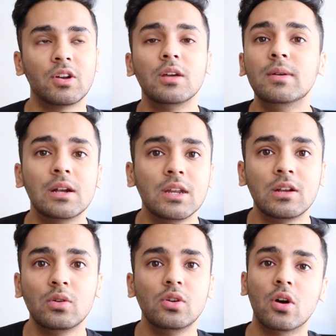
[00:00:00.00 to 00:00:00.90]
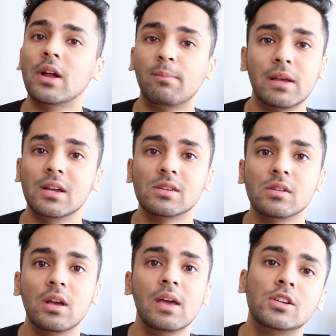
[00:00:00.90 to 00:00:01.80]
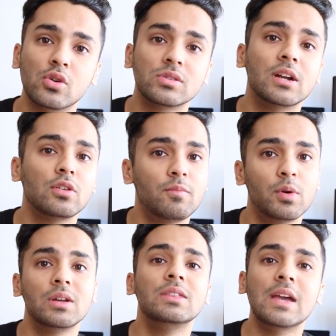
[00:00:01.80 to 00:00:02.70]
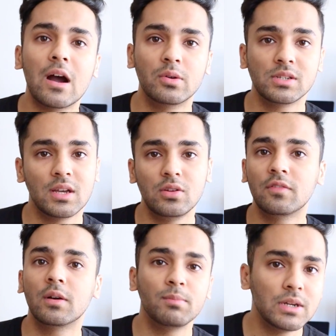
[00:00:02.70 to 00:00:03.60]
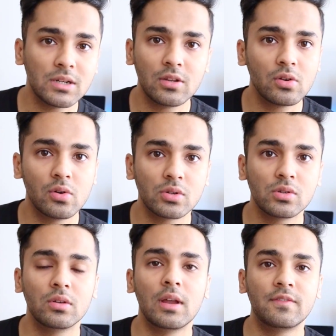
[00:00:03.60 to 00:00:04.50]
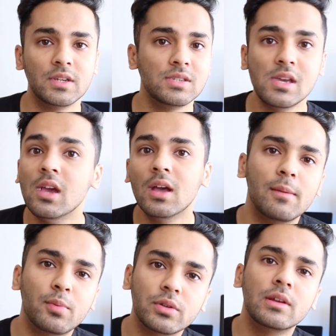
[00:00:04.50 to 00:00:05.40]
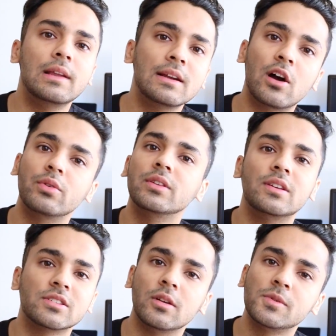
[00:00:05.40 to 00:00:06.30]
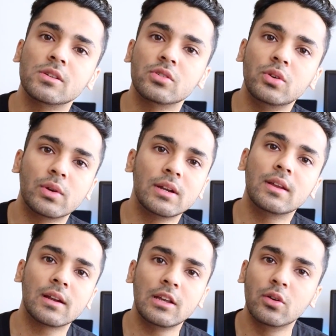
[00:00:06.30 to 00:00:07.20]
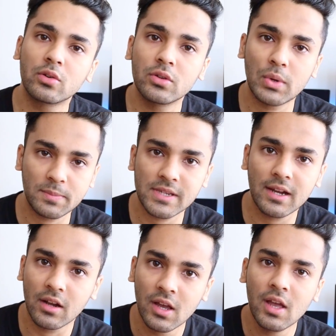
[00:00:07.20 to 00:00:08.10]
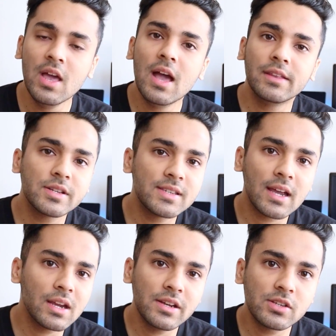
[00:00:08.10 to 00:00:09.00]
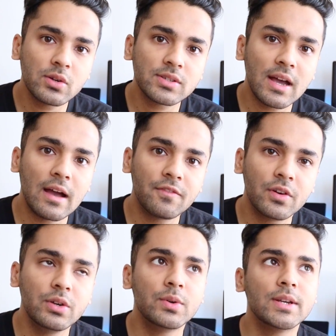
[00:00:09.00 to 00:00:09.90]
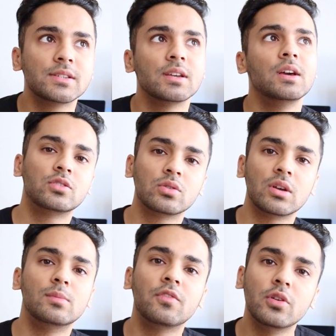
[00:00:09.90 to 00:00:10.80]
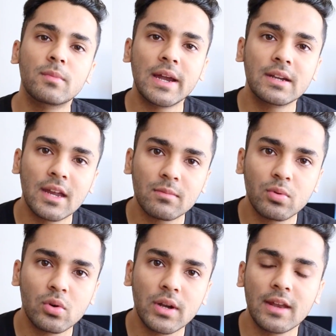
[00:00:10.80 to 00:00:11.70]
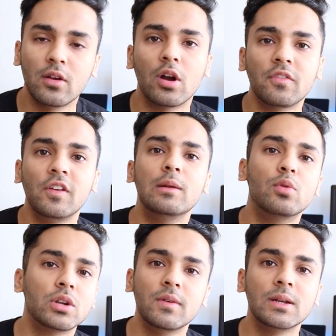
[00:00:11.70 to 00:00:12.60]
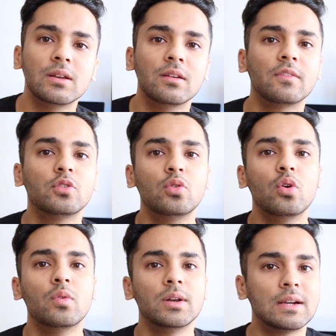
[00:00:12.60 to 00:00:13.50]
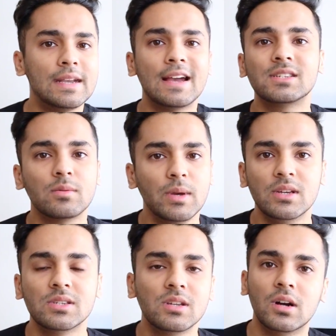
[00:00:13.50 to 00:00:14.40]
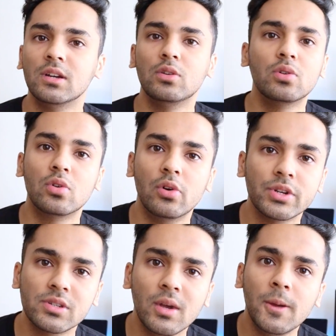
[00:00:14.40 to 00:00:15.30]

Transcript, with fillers: credibility to your application. It shows that you have put in the hours and you have completed the course on FCC. I'll put the link down in the description so you can directly go to the website. And the second resource I have for you is so some of you might get bored and not feel motivated enough to go over a text based uh, you know course